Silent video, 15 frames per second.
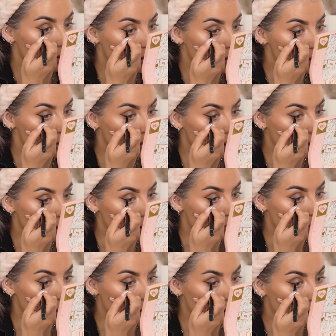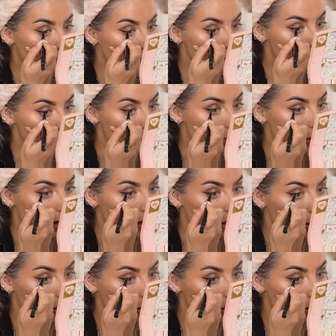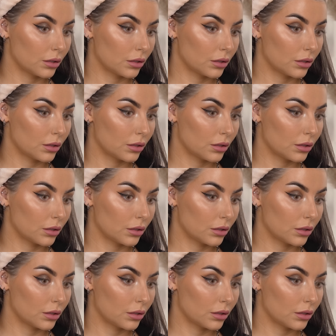this liner, but I know it's gonna be better.